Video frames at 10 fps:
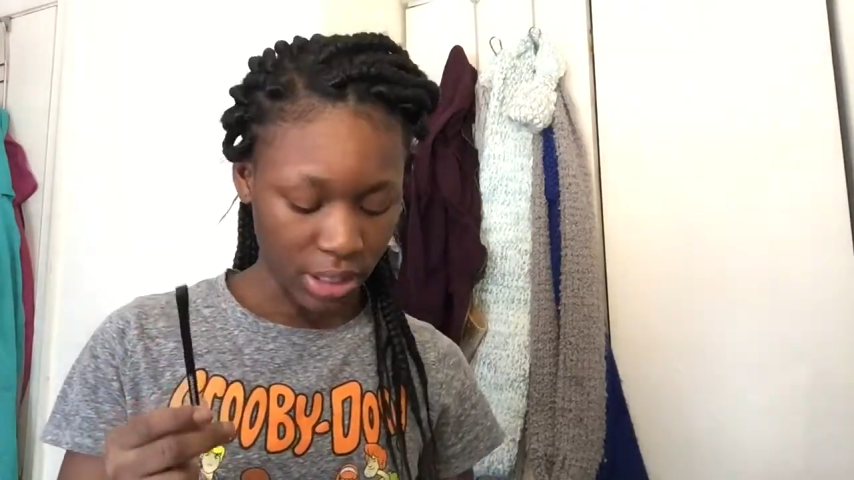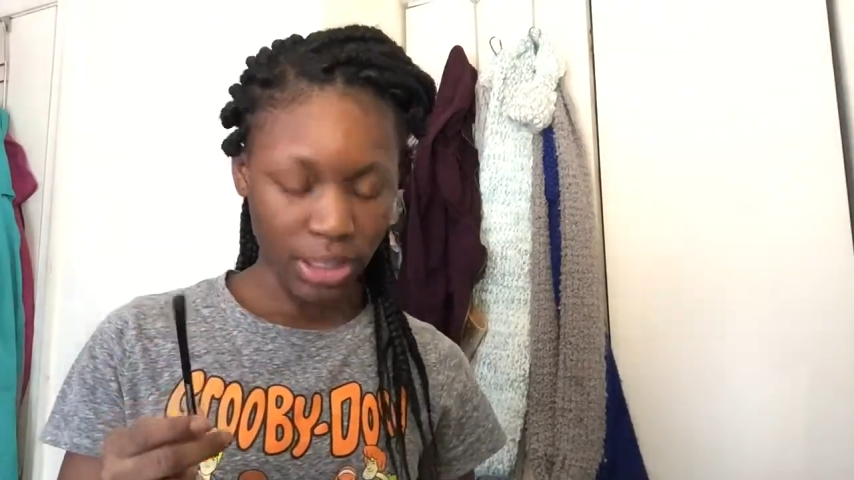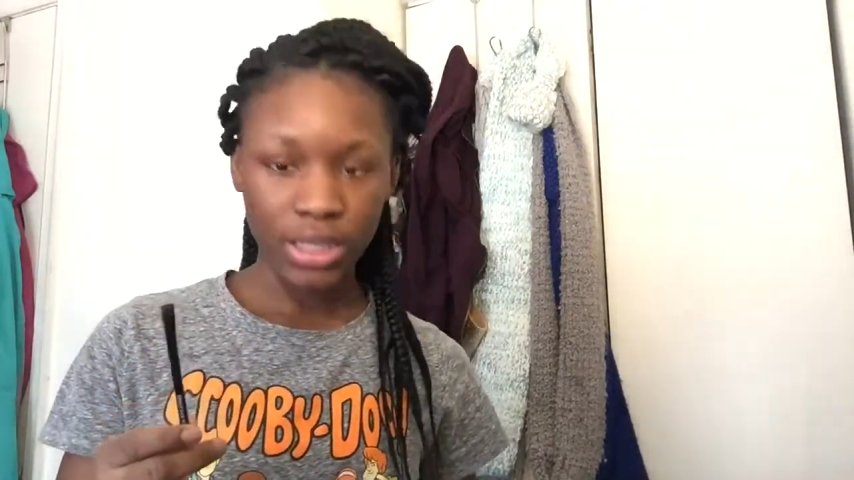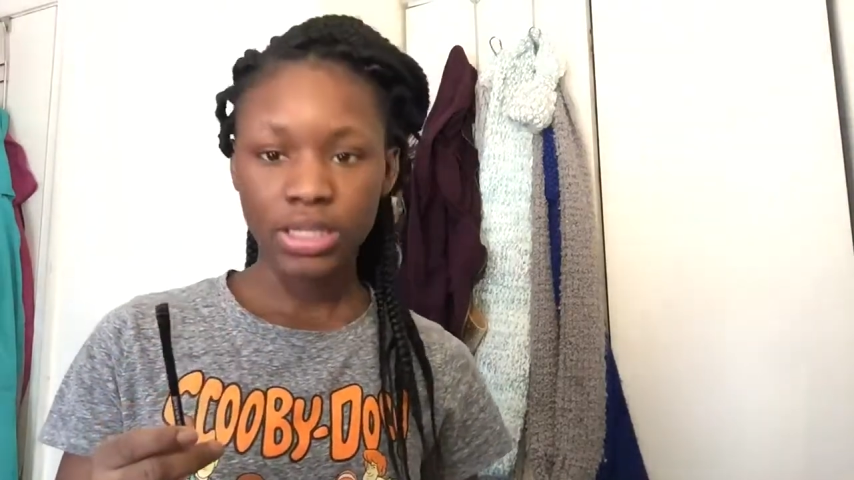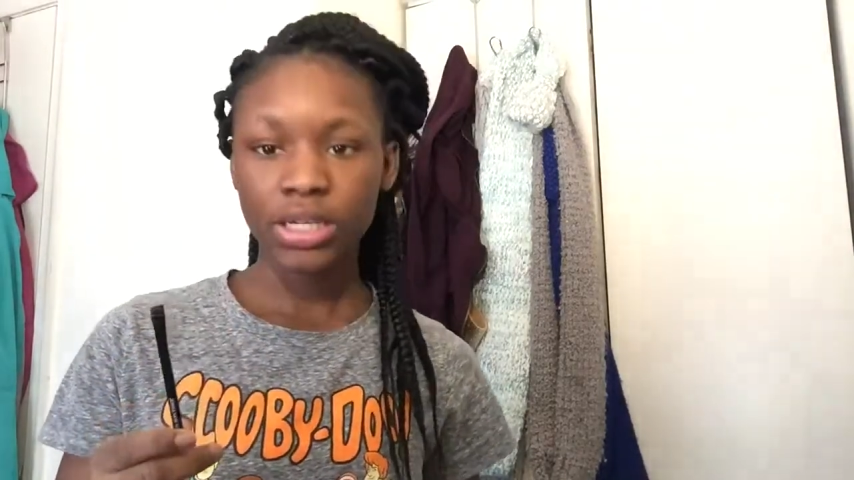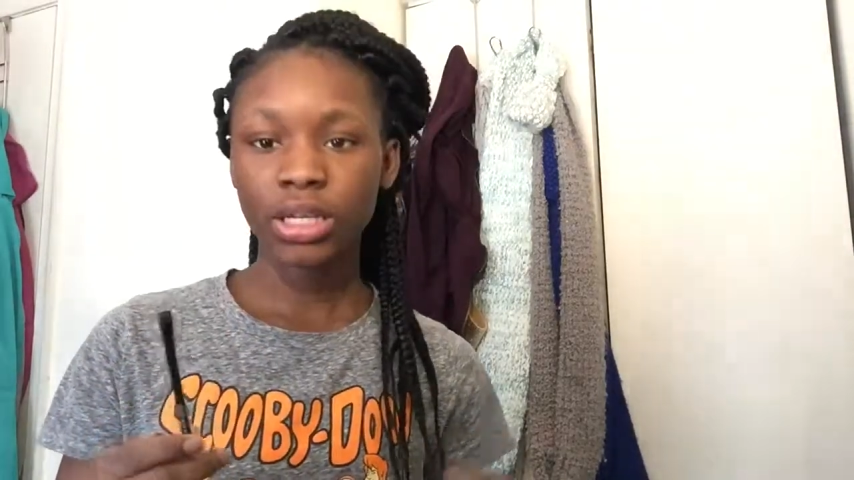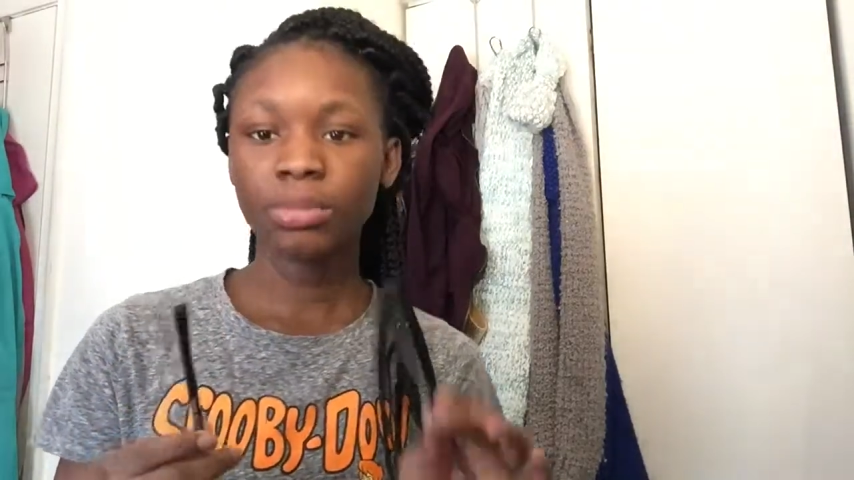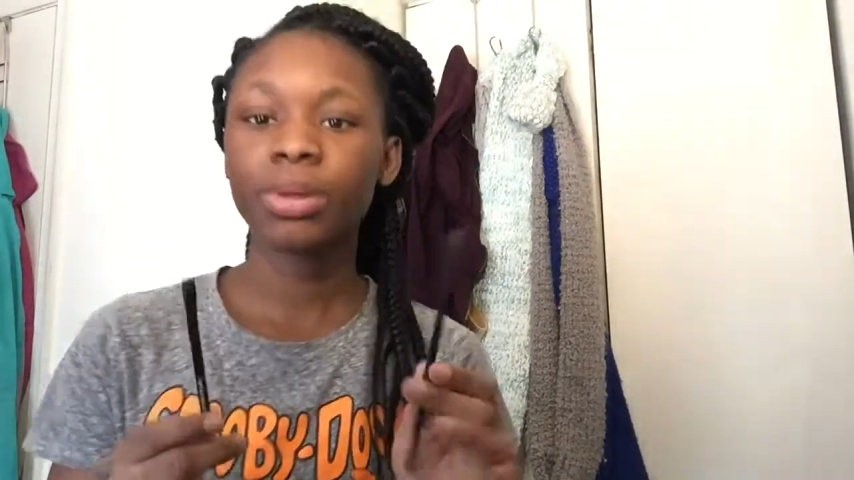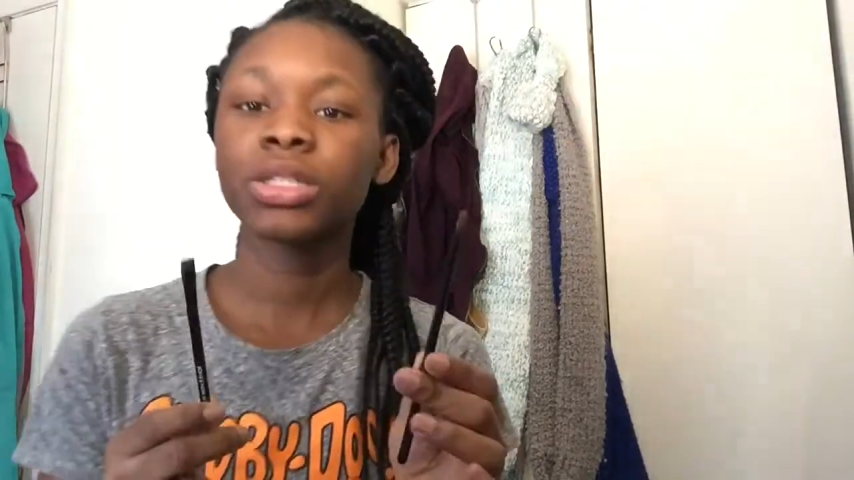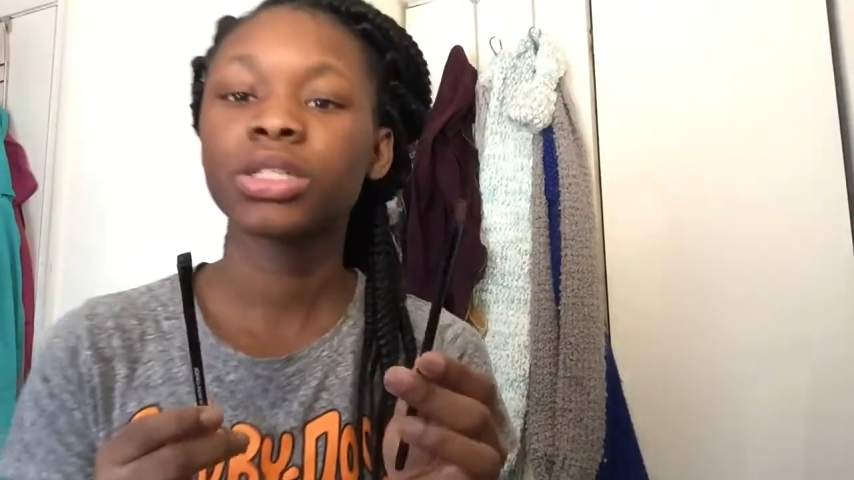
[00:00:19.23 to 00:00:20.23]
and a concealer
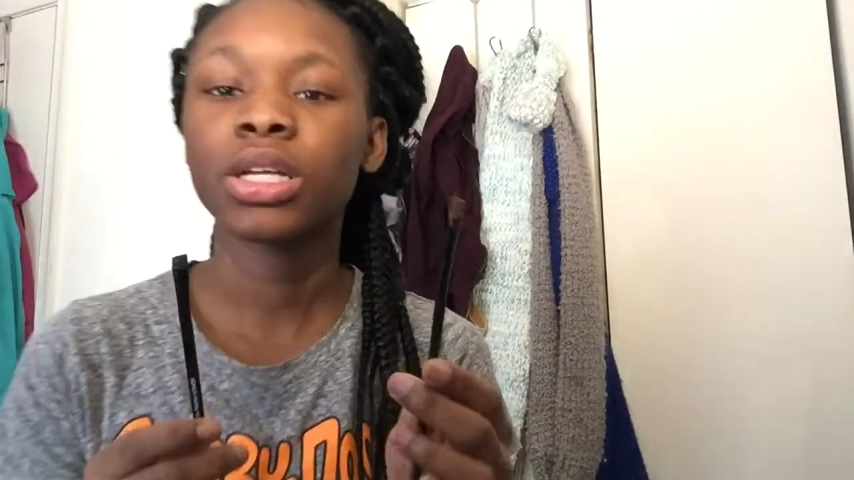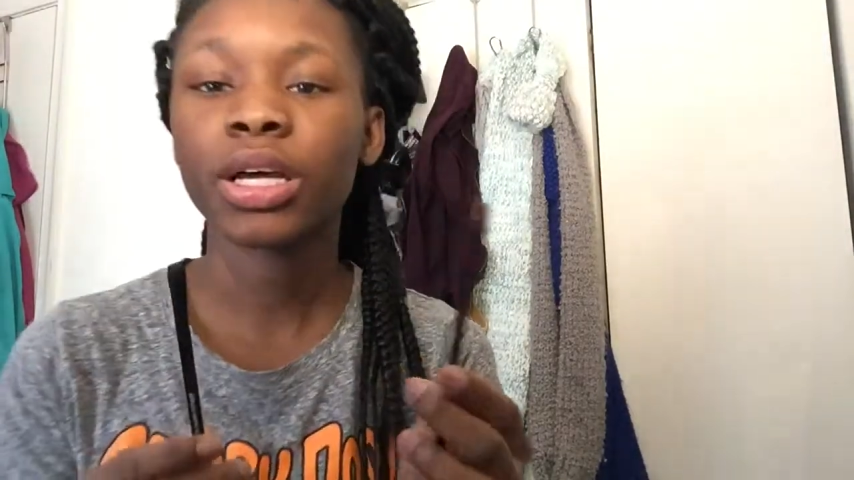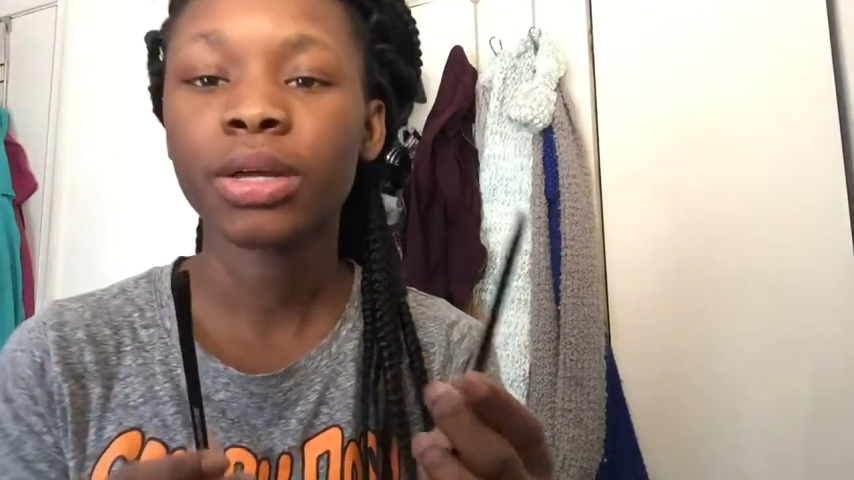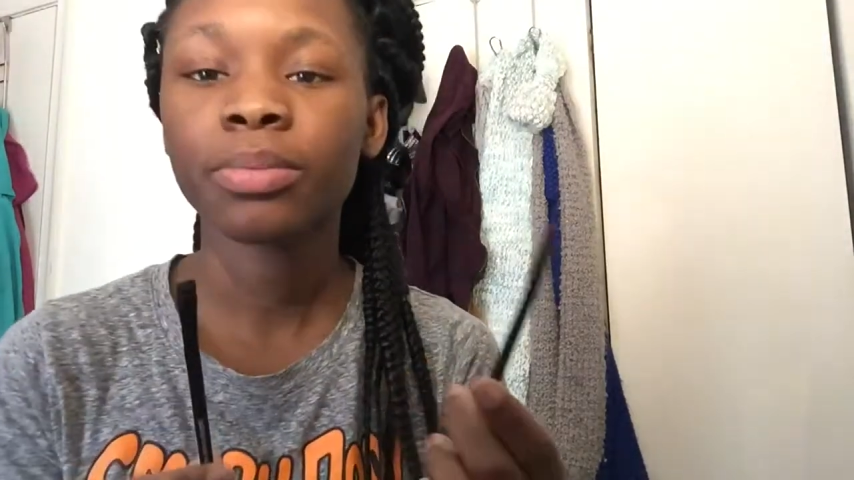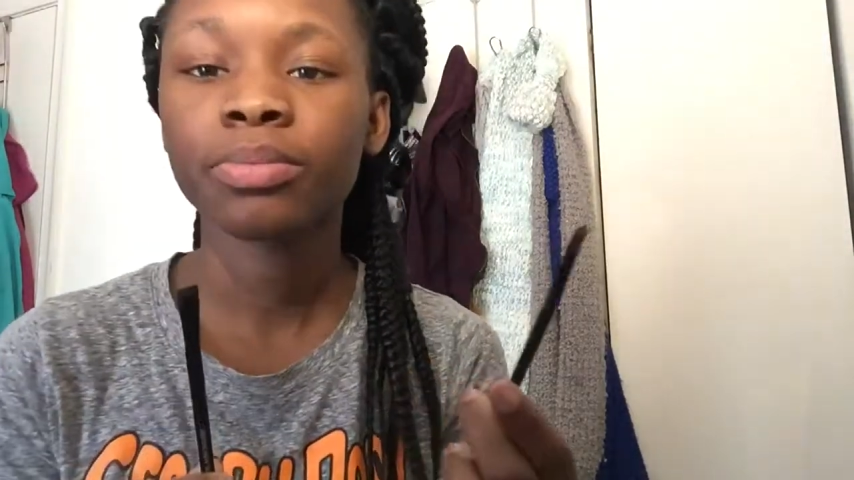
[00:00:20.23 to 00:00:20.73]
brush to